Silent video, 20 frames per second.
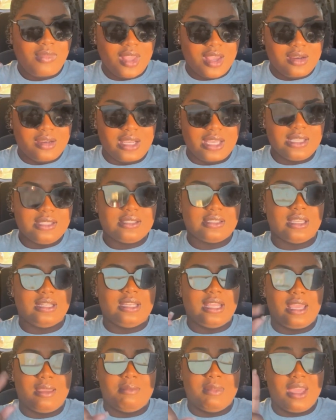next
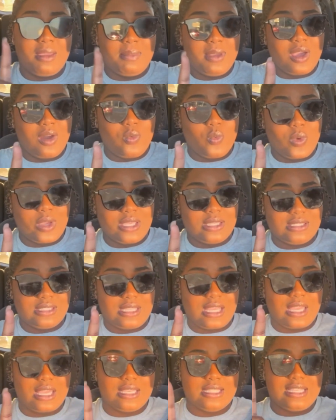Sunday, maybe on
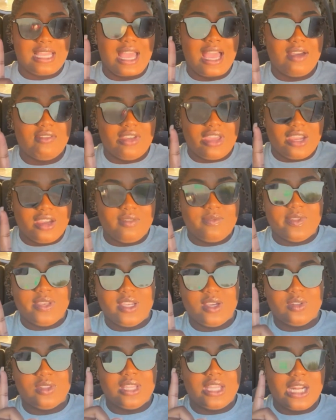Wednesday, because I have a hair
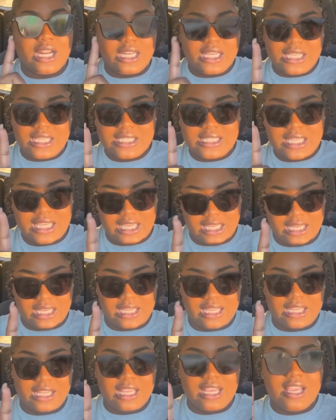video that I need to
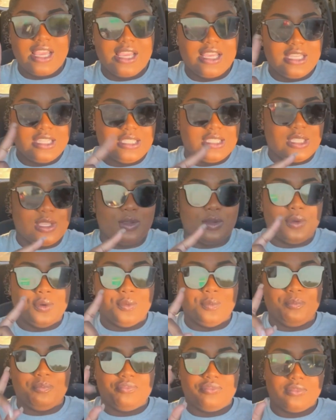edit. So
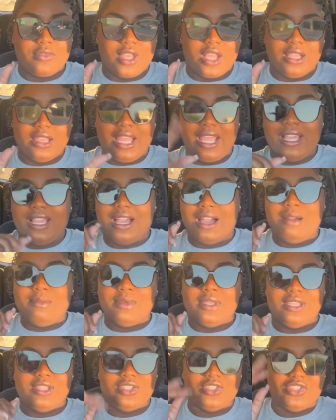like,
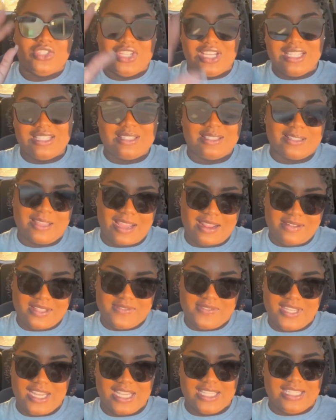comment, share, subscribe this
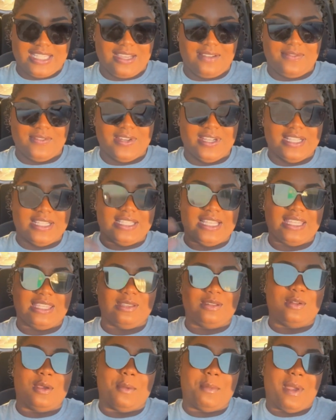video to your friends. Let
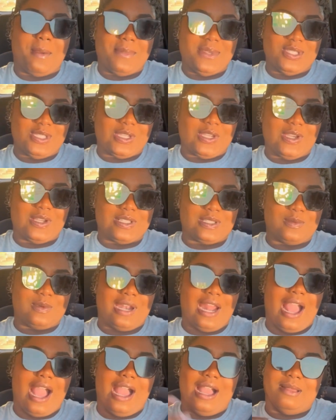them know about Mesha Curlz and
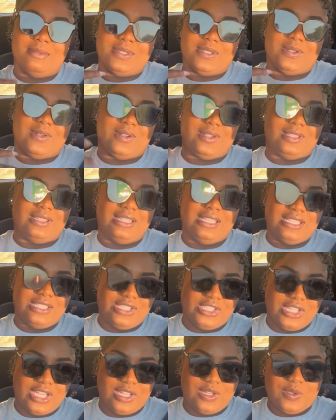what I'm doing on this
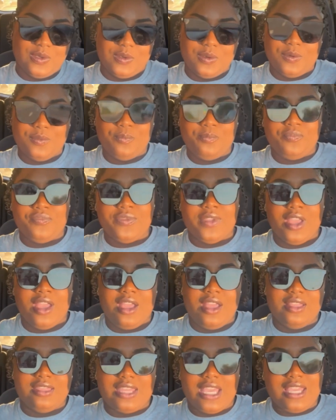
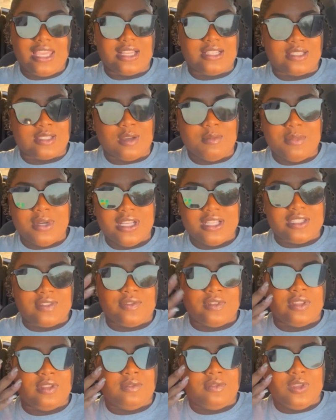channel. Thank y'all so much
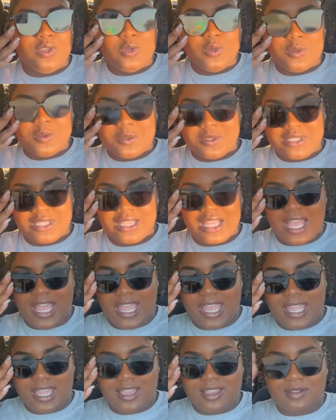for the views,
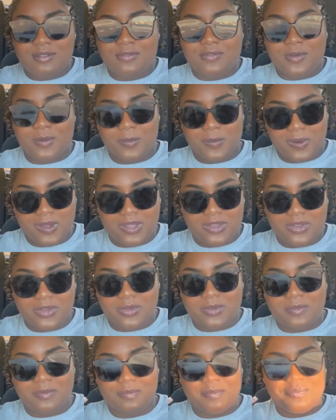like, for
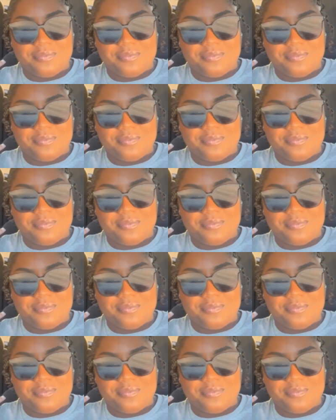real.